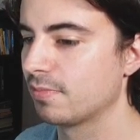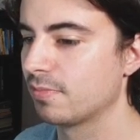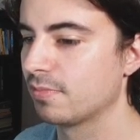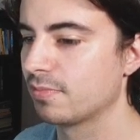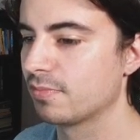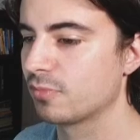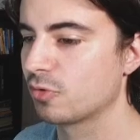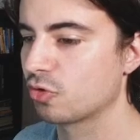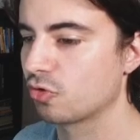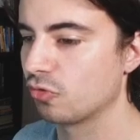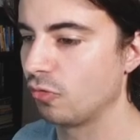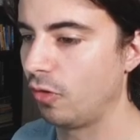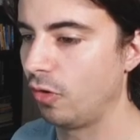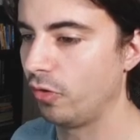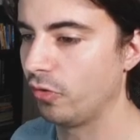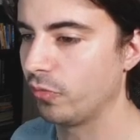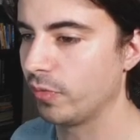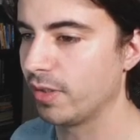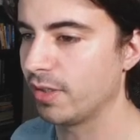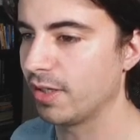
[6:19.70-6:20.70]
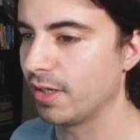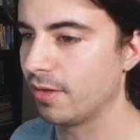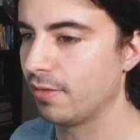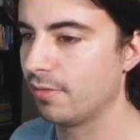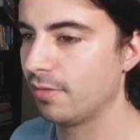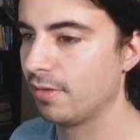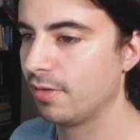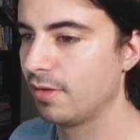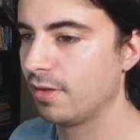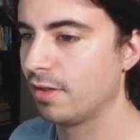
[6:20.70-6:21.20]
Scroll all the way
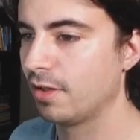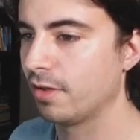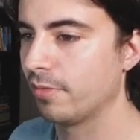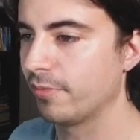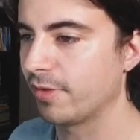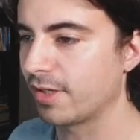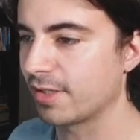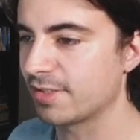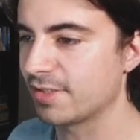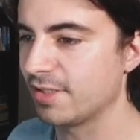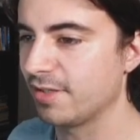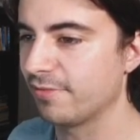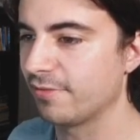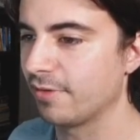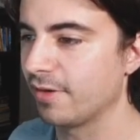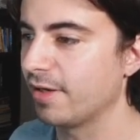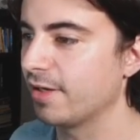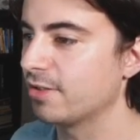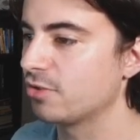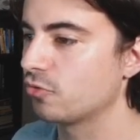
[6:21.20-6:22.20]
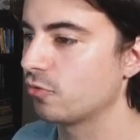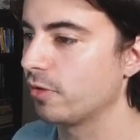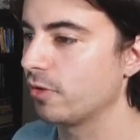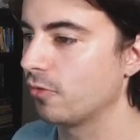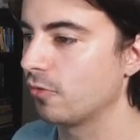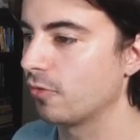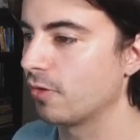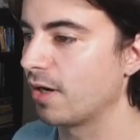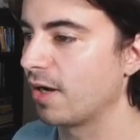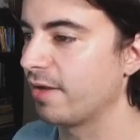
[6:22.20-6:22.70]
down, and we can see for Android
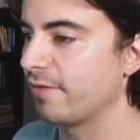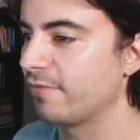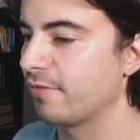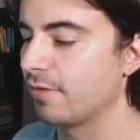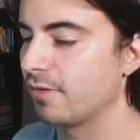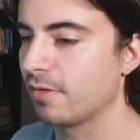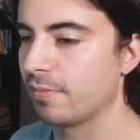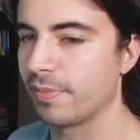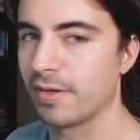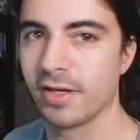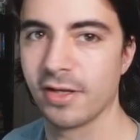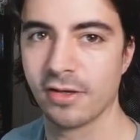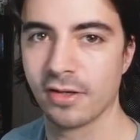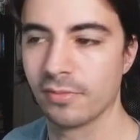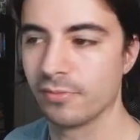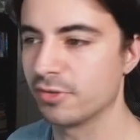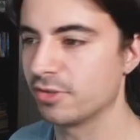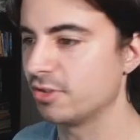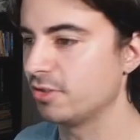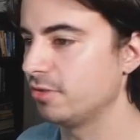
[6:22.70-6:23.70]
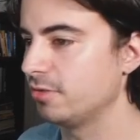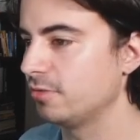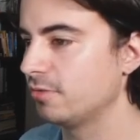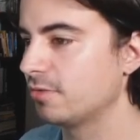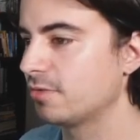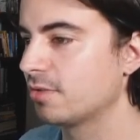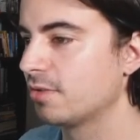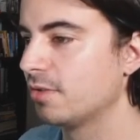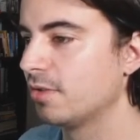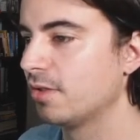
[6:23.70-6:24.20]
or iPhone, depending on what you
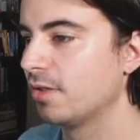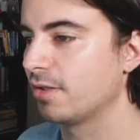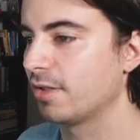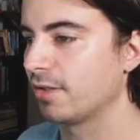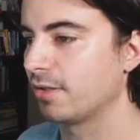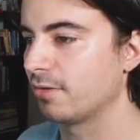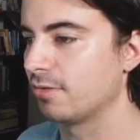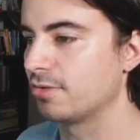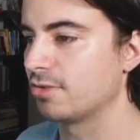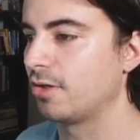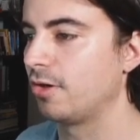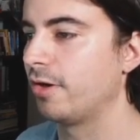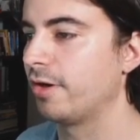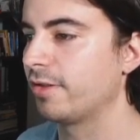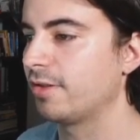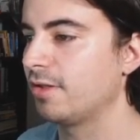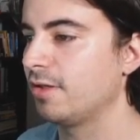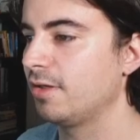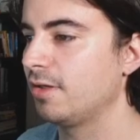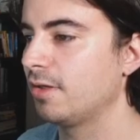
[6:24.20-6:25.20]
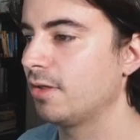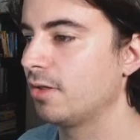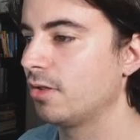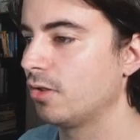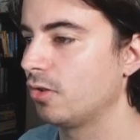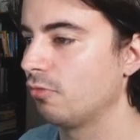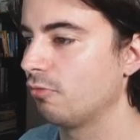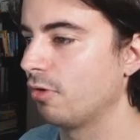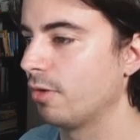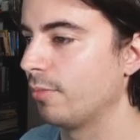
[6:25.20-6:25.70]
use, that there is Authy,
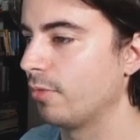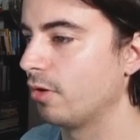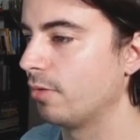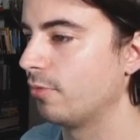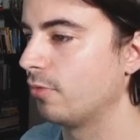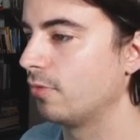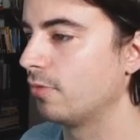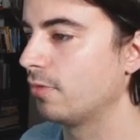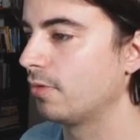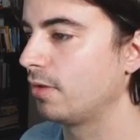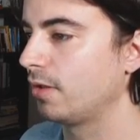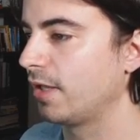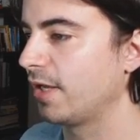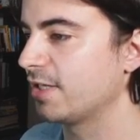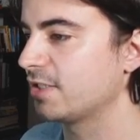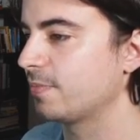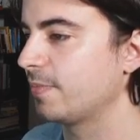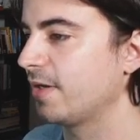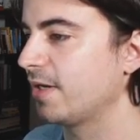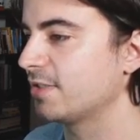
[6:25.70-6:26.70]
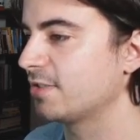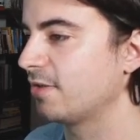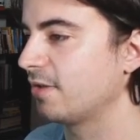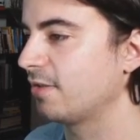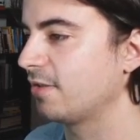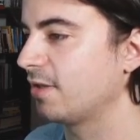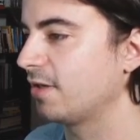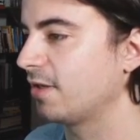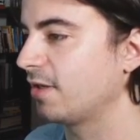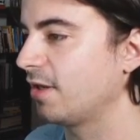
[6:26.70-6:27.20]
Duo Mobile, LastPass
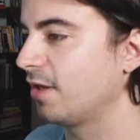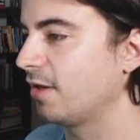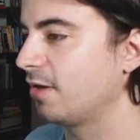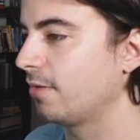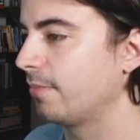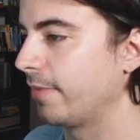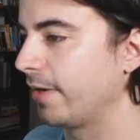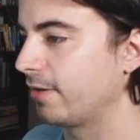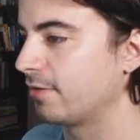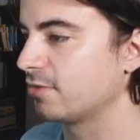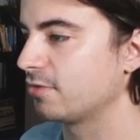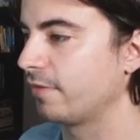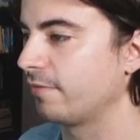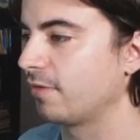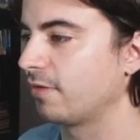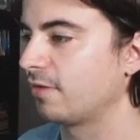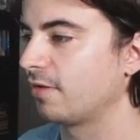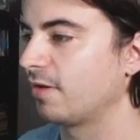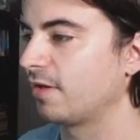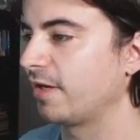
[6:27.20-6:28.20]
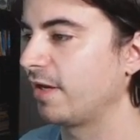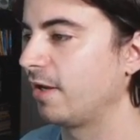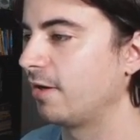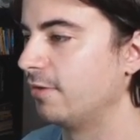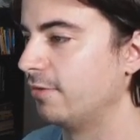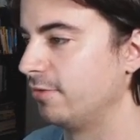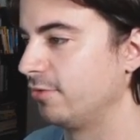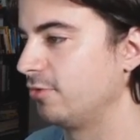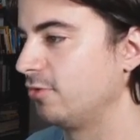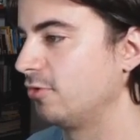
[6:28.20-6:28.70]
Authenticator, Microsoft
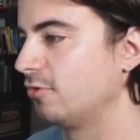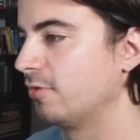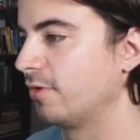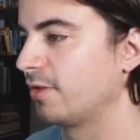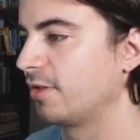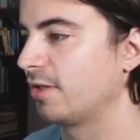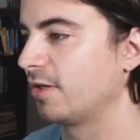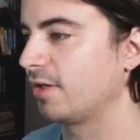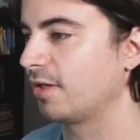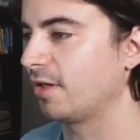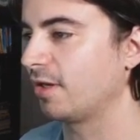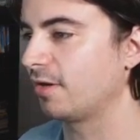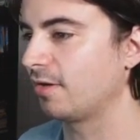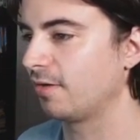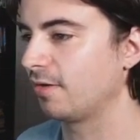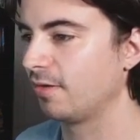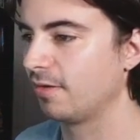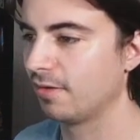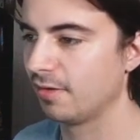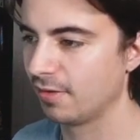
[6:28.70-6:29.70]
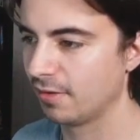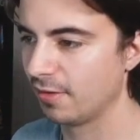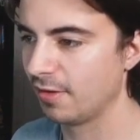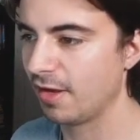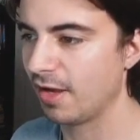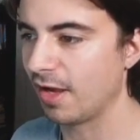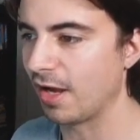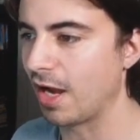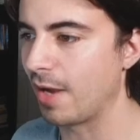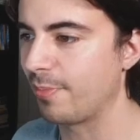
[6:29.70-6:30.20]
Authenticator, and Google Authenticator.
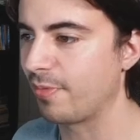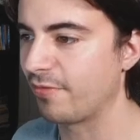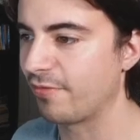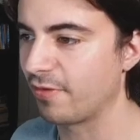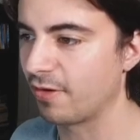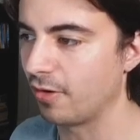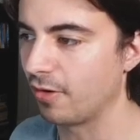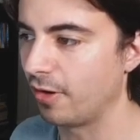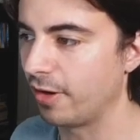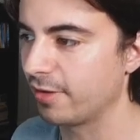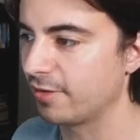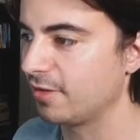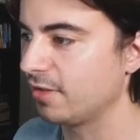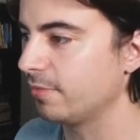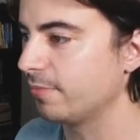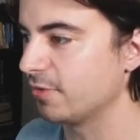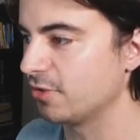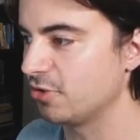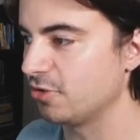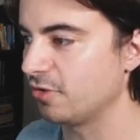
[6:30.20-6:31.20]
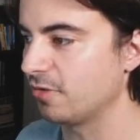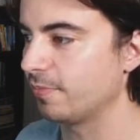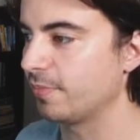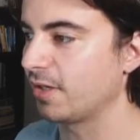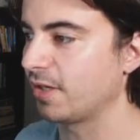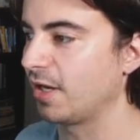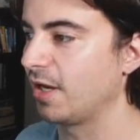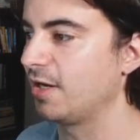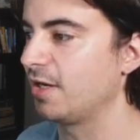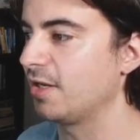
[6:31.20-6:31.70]
I prefer Authy, but you can
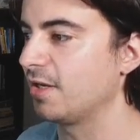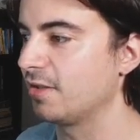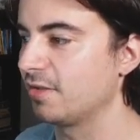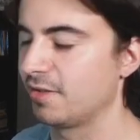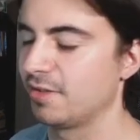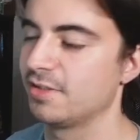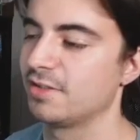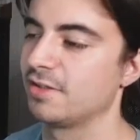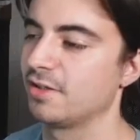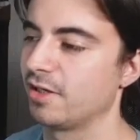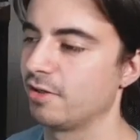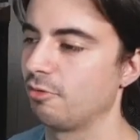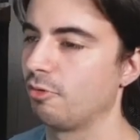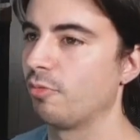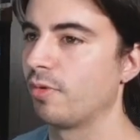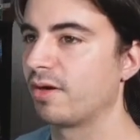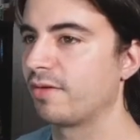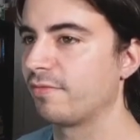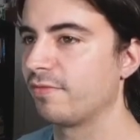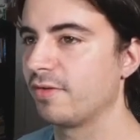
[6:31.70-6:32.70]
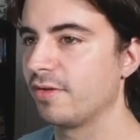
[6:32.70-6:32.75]
pick any of these and they will work for you.